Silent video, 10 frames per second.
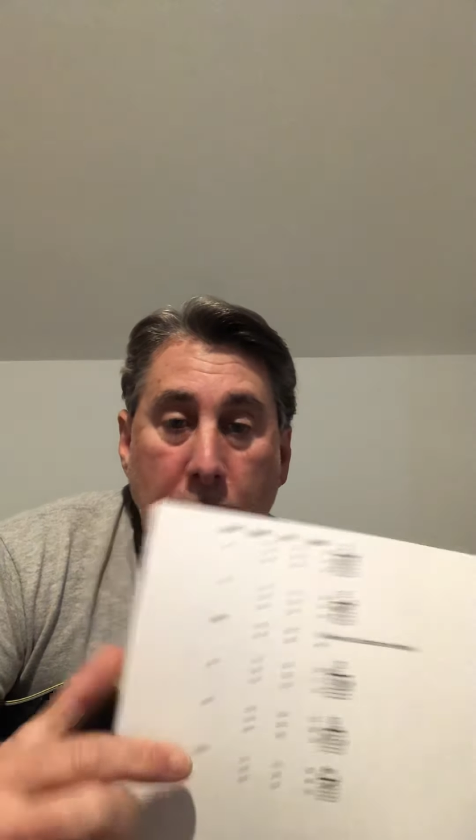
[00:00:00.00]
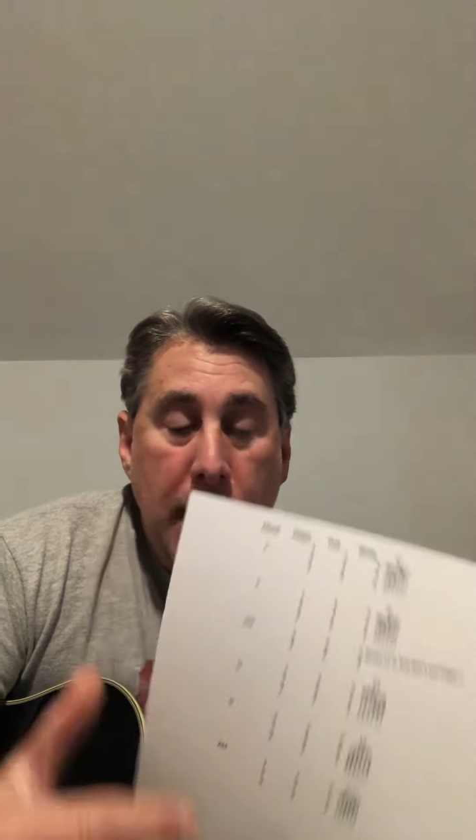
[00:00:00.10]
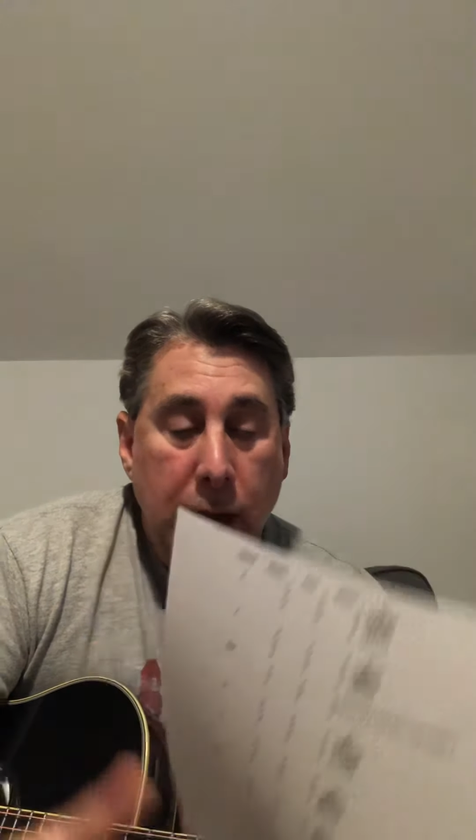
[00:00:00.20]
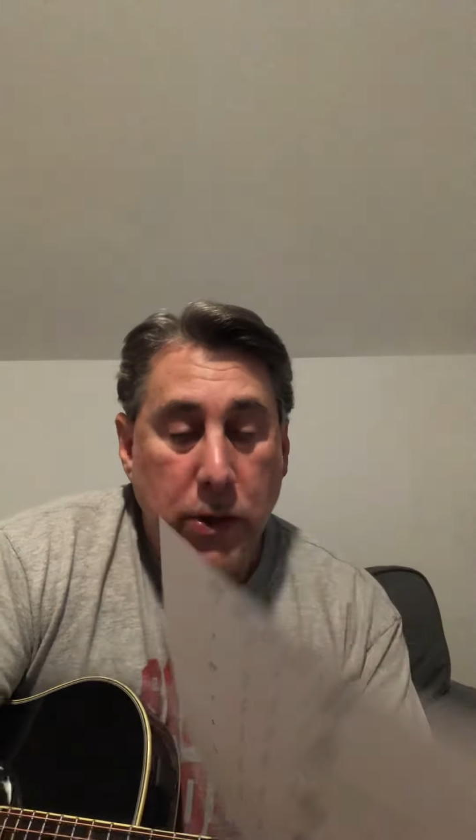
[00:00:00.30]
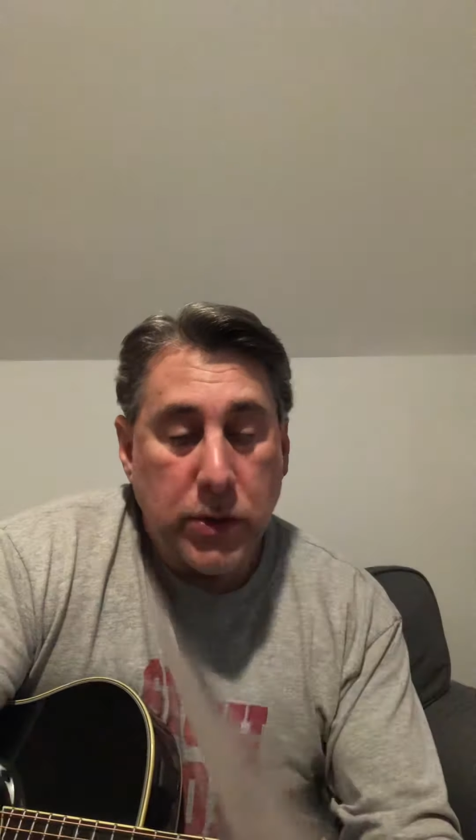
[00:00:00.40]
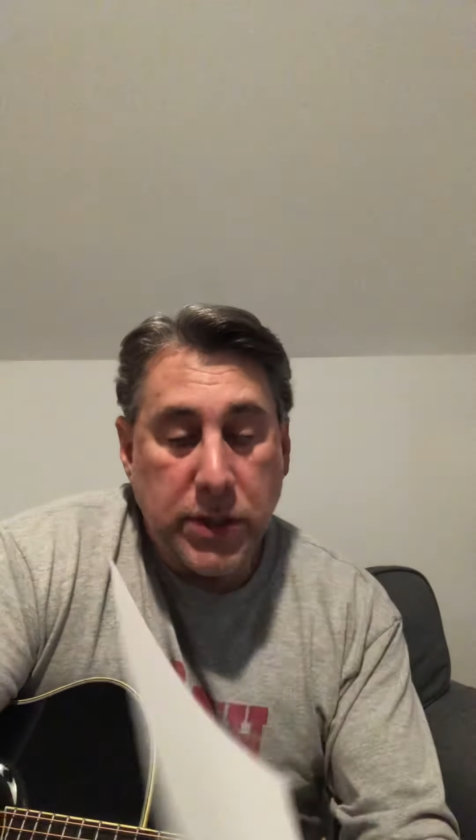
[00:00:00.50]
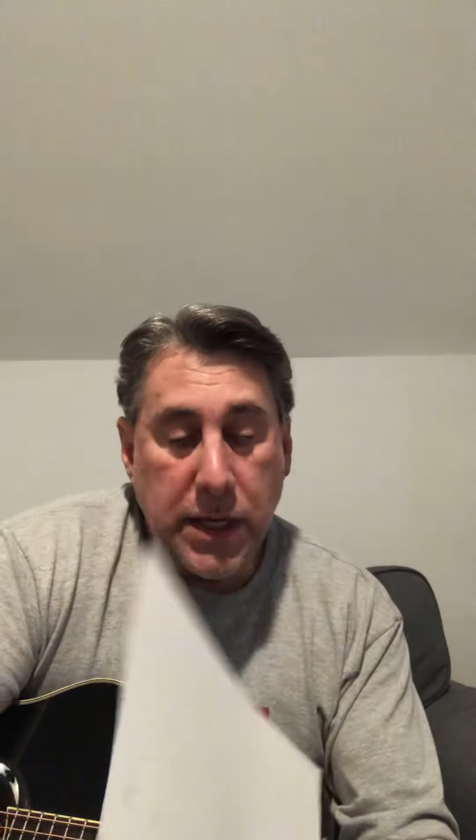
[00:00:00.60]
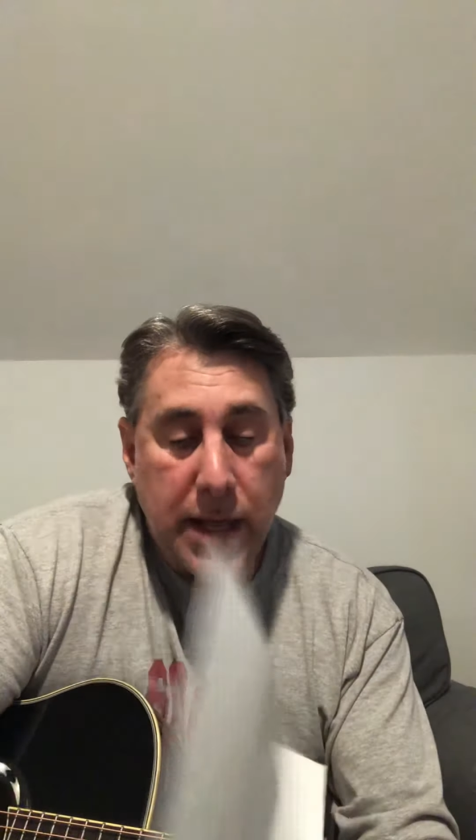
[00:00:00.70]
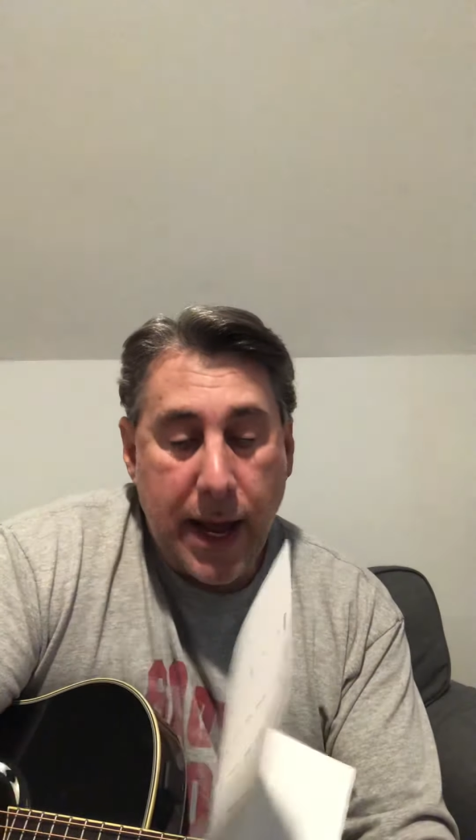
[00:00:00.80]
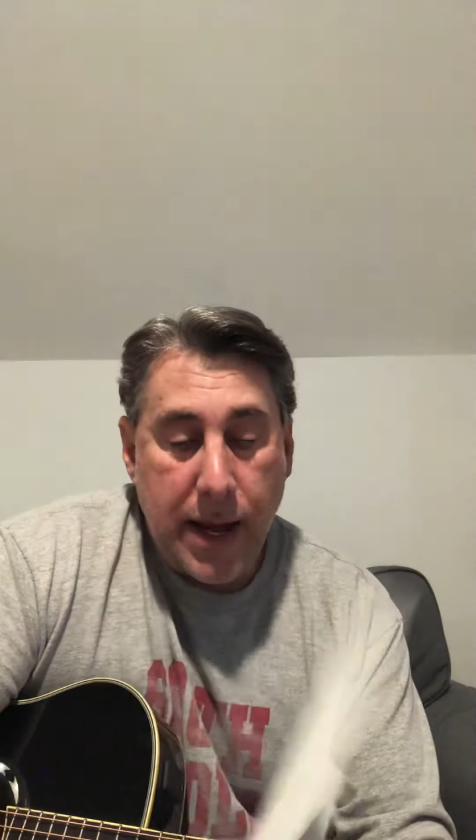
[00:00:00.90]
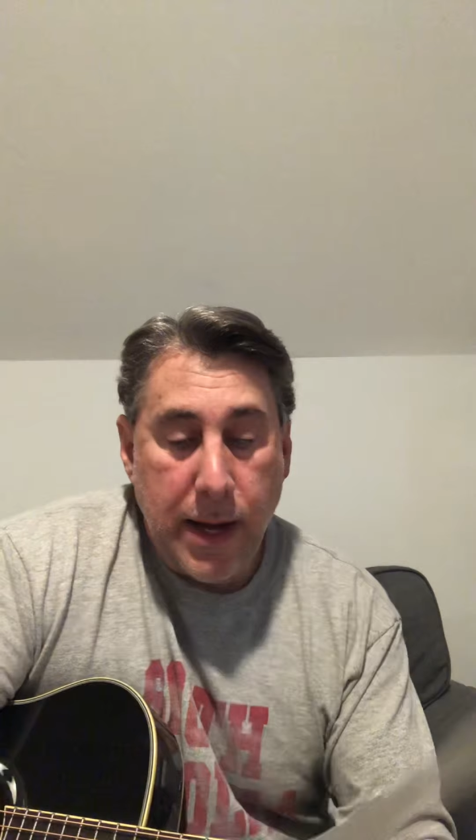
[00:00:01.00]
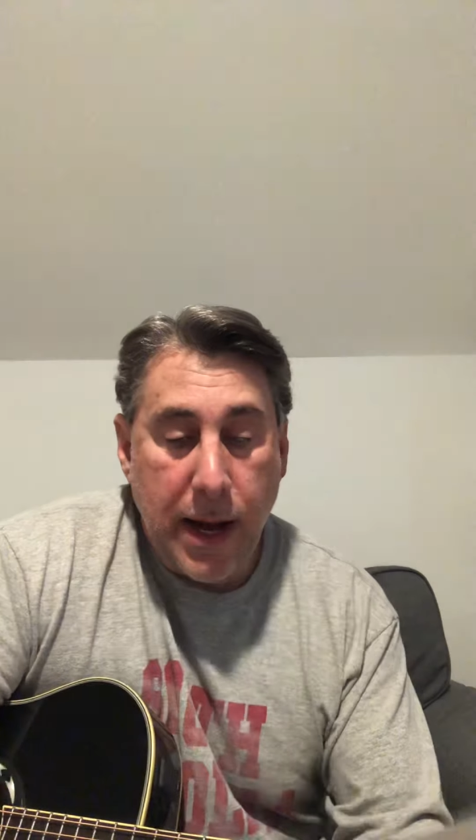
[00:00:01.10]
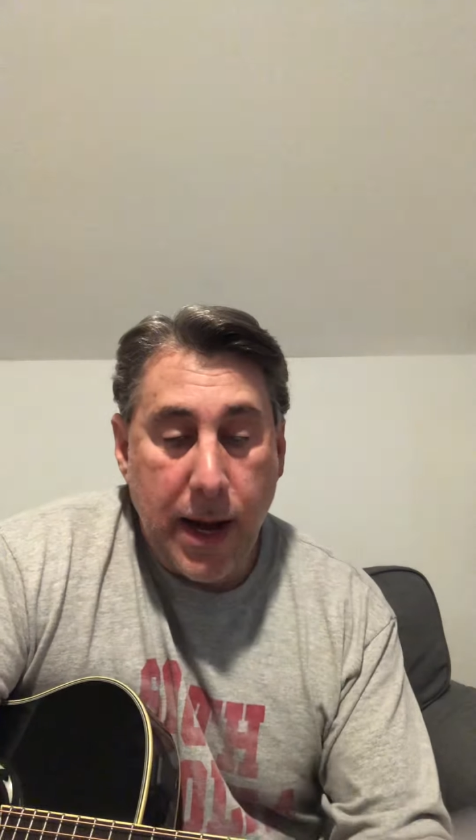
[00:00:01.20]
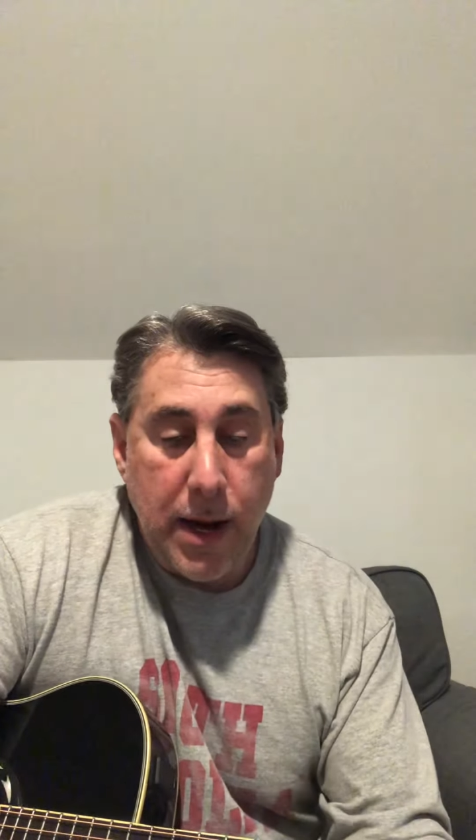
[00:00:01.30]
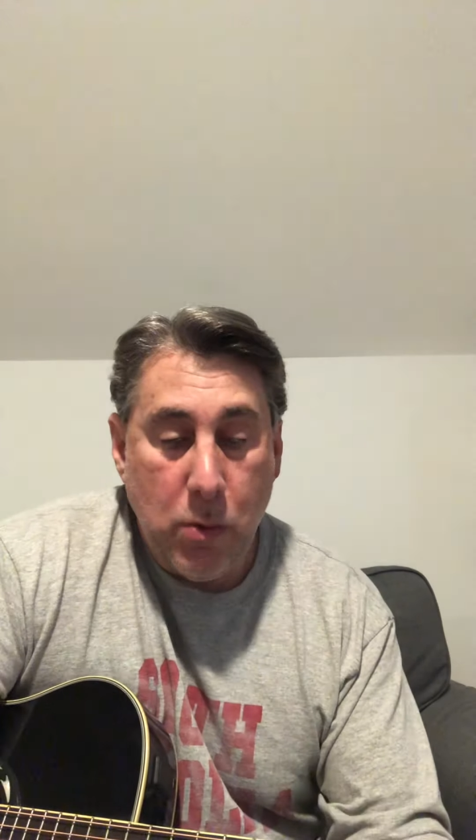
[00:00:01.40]
And you'll see that.
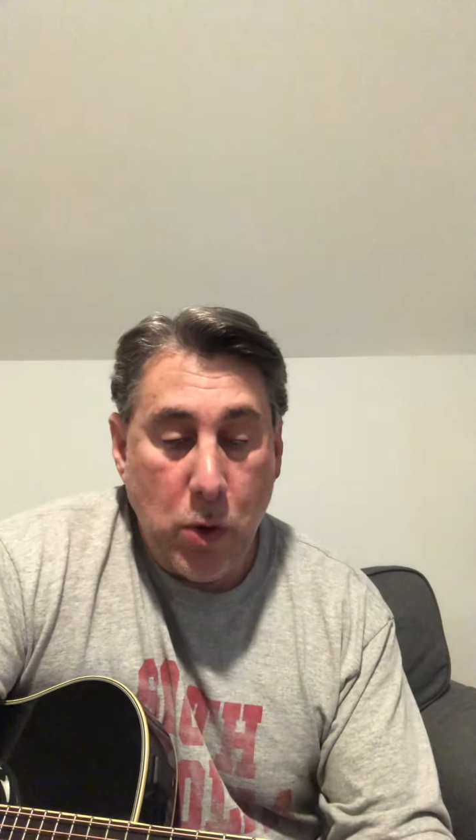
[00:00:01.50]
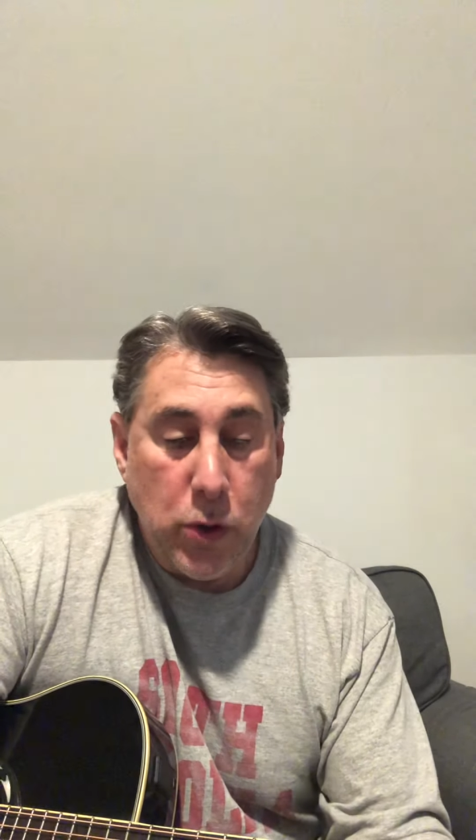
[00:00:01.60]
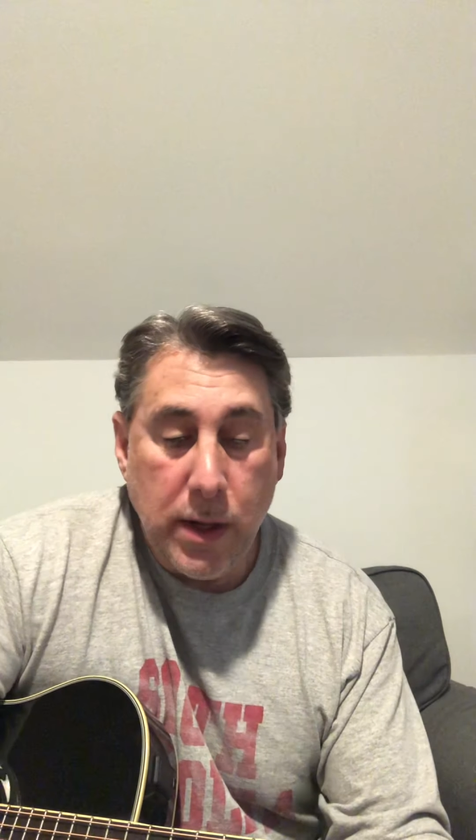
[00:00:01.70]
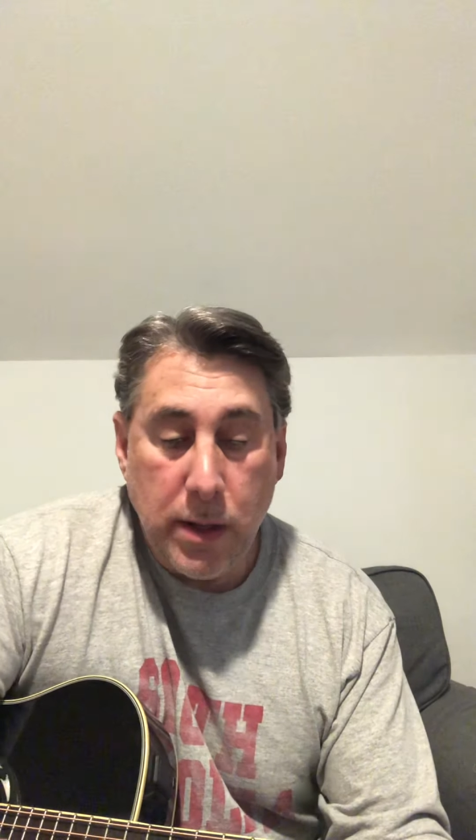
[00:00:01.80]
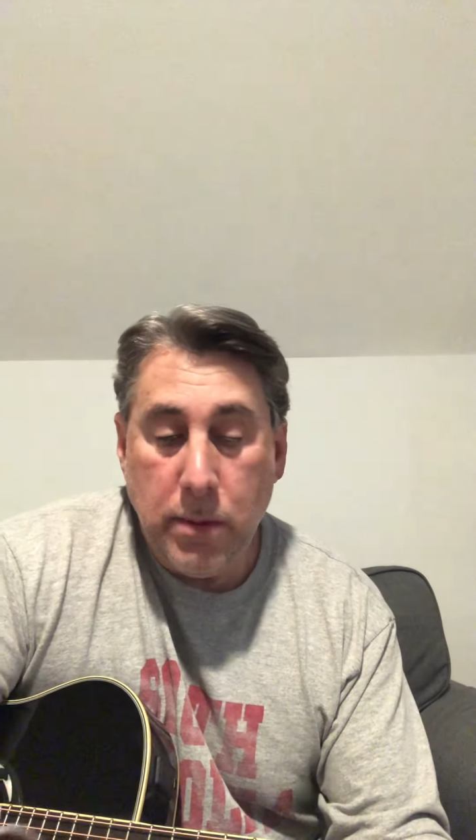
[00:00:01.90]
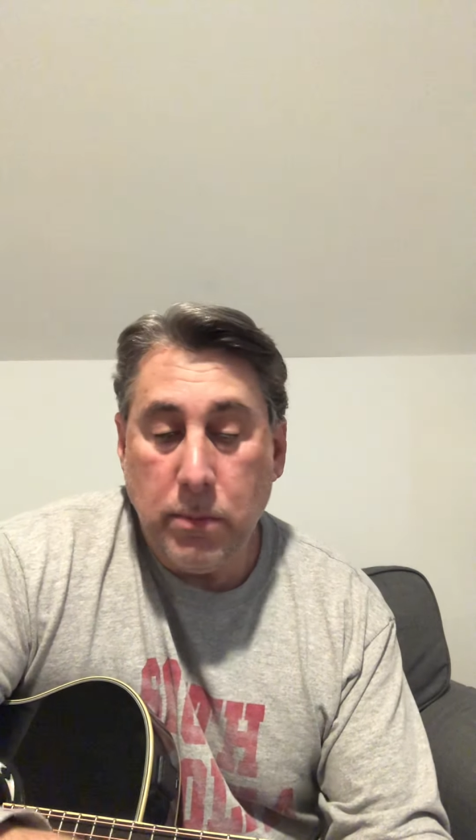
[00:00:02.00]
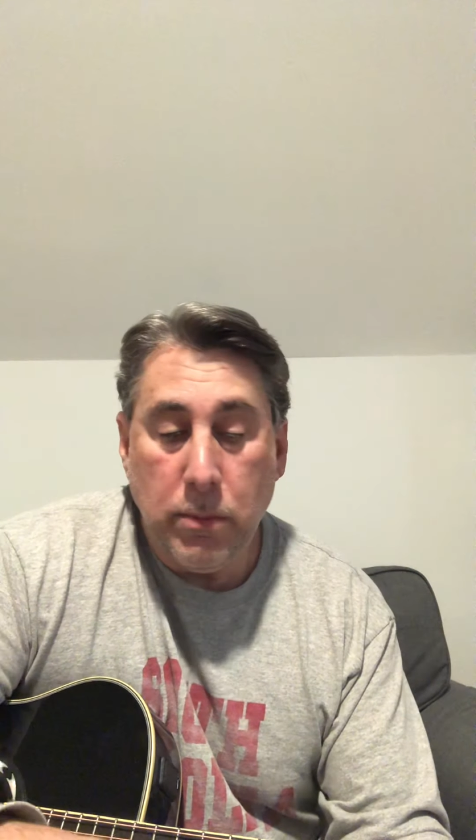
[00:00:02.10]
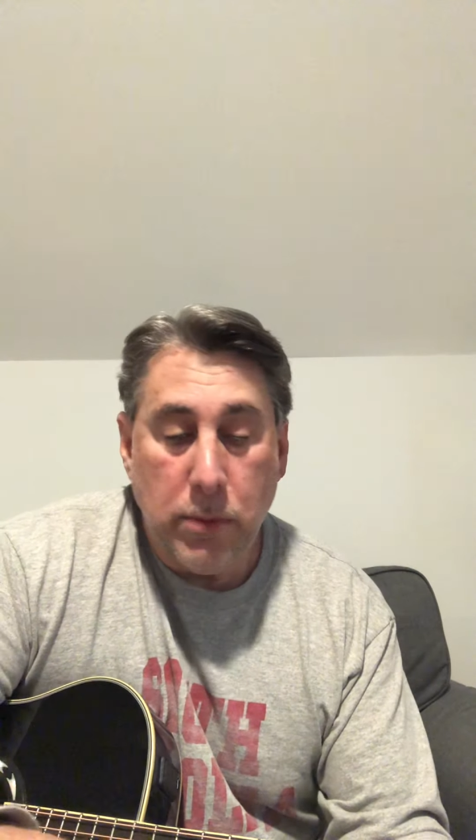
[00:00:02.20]
And when you get the